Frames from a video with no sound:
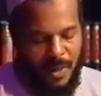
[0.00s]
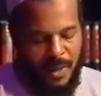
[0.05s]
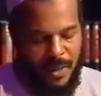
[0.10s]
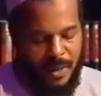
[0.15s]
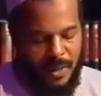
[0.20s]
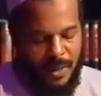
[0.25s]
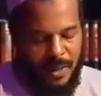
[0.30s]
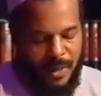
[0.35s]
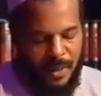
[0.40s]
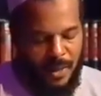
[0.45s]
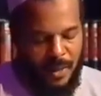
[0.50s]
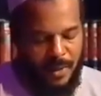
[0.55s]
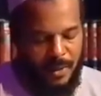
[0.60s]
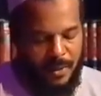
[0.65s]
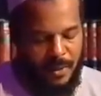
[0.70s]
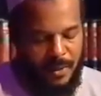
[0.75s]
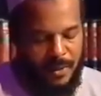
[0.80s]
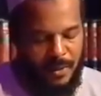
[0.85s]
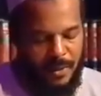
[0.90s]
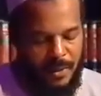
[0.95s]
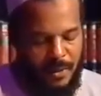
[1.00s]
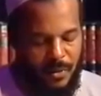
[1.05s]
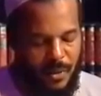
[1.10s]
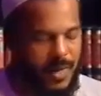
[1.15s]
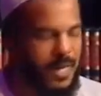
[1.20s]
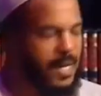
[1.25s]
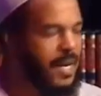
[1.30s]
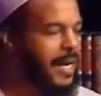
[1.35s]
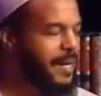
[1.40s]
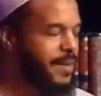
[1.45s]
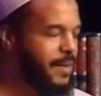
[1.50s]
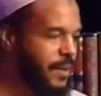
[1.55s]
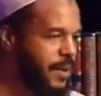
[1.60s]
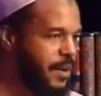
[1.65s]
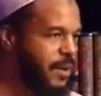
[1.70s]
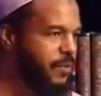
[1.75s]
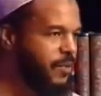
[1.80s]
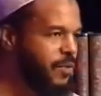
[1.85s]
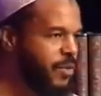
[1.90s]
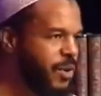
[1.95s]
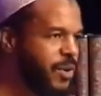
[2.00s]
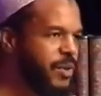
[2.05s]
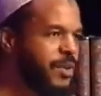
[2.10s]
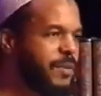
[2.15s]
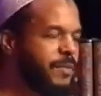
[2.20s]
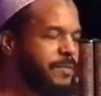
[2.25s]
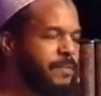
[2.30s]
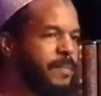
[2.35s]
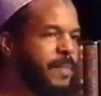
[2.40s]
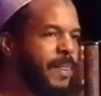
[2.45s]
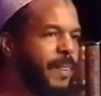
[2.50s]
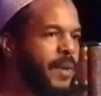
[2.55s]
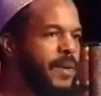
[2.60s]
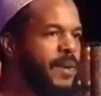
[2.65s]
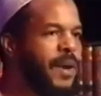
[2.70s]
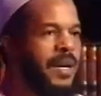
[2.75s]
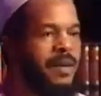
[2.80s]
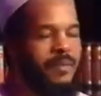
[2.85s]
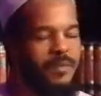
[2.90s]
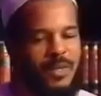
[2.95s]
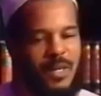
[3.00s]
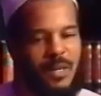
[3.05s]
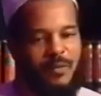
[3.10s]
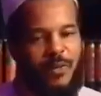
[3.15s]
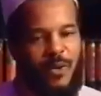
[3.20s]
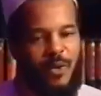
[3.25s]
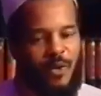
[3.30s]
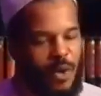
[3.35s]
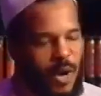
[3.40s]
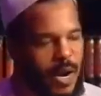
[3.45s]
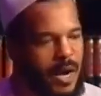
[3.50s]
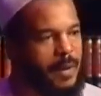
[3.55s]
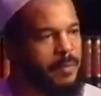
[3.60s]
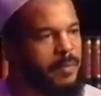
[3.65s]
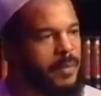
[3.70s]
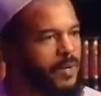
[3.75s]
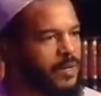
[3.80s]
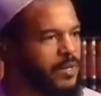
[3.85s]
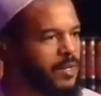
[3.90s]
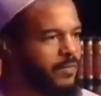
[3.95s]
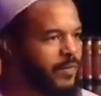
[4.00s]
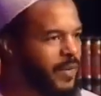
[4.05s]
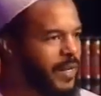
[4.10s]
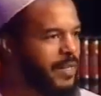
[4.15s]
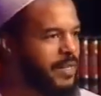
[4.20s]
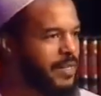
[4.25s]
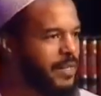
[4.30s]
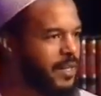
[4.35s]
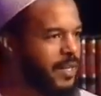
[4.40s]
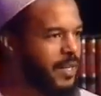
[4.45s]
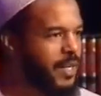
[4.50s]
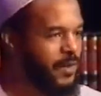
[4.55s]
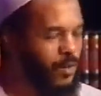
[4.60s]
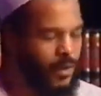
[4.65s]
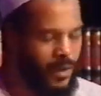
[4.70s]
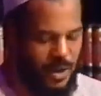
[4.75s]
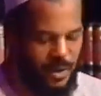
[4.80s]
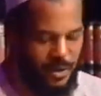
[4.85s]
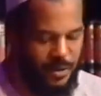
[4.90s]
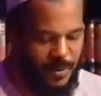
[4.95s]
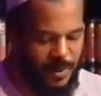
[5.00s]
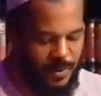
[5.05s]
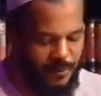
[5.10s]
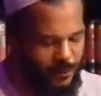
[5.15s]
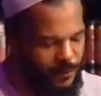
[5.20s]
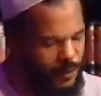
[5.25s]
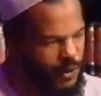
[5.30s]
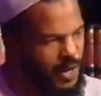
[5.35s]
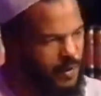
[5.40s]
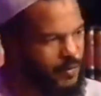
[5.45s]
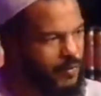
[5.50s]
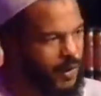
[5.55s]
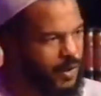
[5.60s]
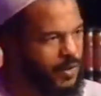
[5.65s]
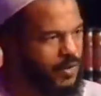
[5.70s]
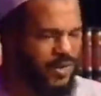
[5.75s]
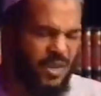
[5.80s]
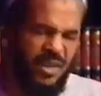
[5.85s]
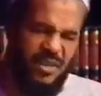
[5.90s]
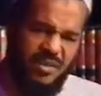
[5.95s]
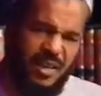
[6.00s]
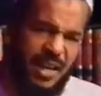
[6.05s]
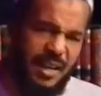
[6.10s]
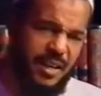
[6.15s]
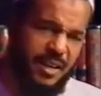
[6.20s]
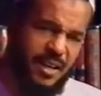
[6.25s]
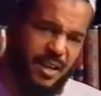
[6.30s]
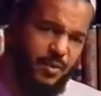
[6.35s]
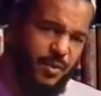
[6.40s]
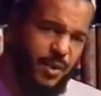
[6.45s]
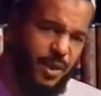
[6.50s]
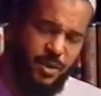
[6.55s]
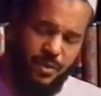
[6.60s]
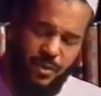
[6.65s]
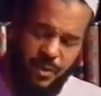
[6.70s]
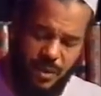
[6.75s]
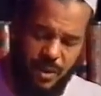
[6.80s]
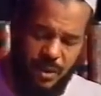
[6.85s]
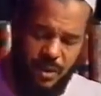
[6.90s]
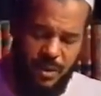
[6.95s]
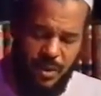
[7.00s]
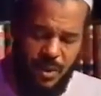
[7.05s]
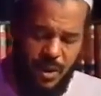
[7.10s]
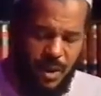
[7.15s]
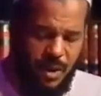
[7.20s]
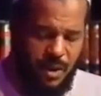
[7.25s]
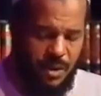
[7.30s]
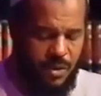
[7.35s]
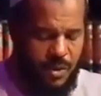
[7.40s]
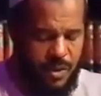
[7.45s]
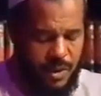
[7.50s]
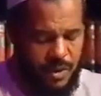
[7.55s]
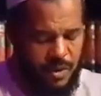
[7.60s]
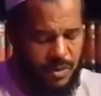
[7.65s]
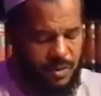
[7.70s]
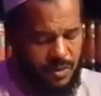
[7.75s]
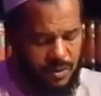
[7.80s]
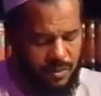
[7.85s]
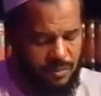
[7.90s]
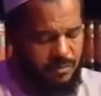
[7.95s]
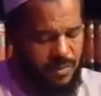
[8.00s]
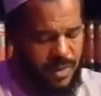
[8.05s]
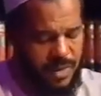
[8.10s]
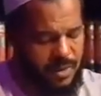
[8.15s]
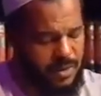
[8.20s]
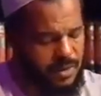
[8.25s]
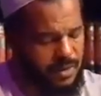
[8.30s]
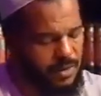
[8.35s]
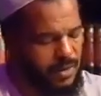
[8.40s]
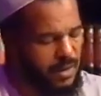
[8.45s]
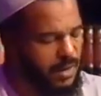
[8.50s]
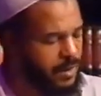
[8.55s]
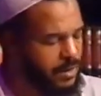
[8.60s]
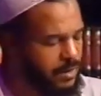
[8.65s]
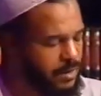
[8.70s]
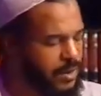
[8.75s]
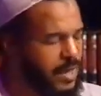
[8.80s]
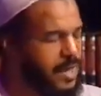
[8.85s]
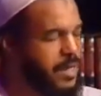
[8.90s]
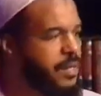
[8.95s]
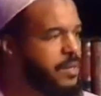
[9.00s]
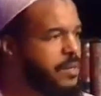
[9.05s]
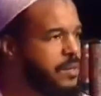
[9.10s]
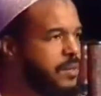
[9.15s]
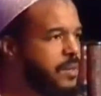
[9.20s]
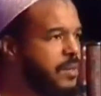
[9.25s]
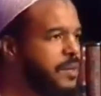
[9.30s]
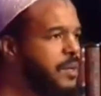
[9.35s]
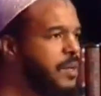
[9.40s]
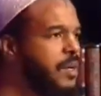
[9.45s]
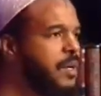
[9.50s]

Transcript: And when he got there, of course, he got himself a Quran because he felt he wanted to be fully versed. He had studied it when he was doing his basic studies.